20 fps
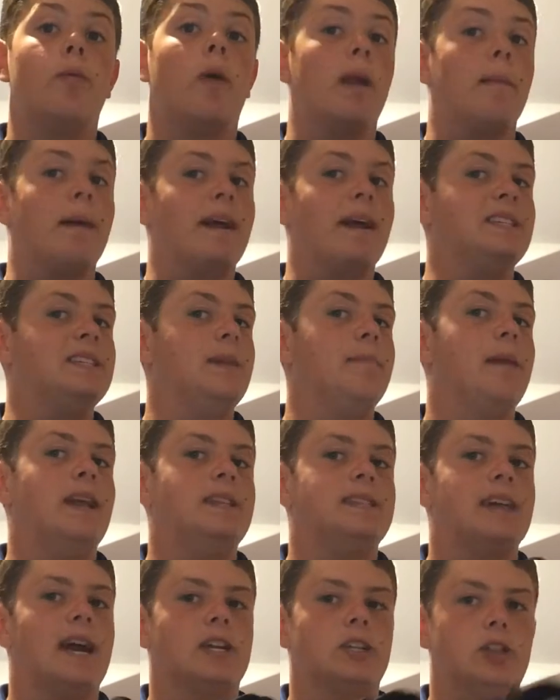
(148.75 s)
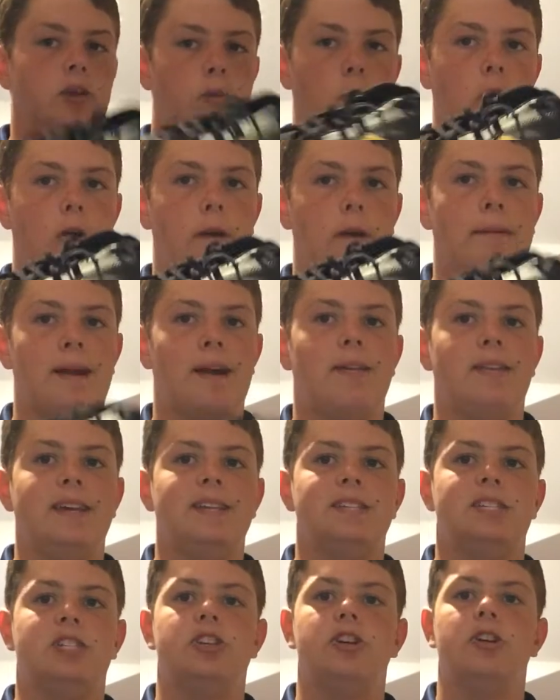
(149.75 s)
One of my teammates actually wore a pair of
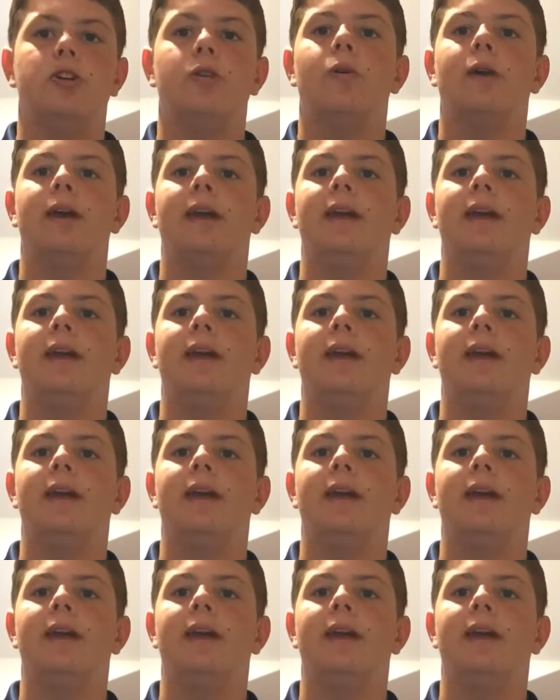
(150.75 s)
these too.